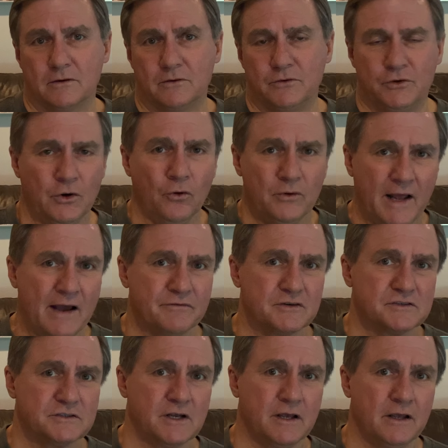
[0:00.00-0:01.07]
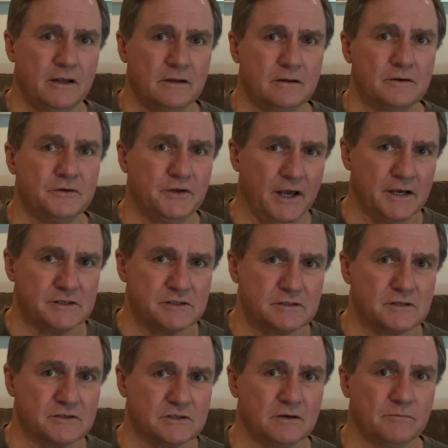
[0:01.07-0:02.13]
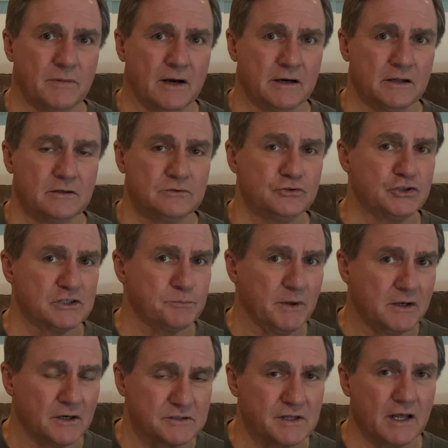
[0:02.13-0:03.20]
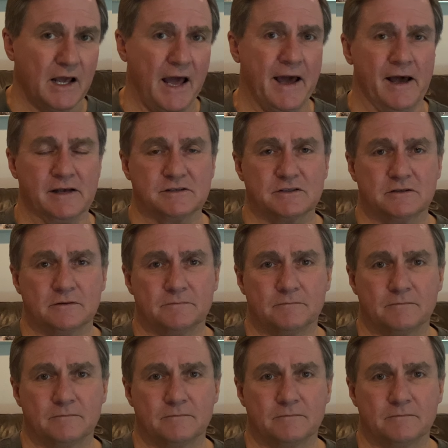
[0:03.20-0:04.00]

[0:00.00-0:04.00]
You don't have to say yes to somebody just because they ask.